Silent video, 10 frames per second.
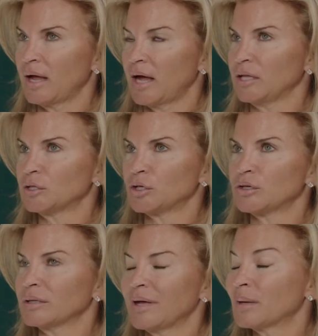I
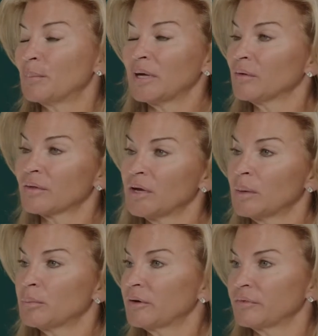learned a lot about the
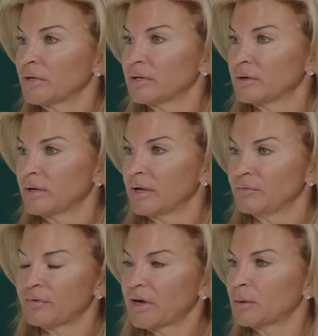nonprofit
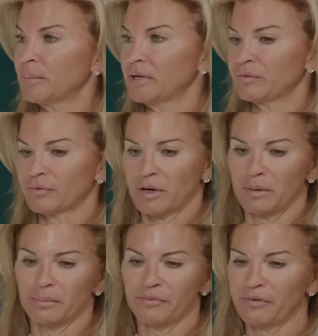environment,
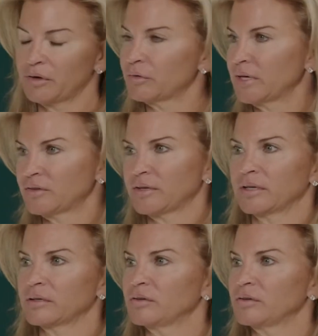from fundraising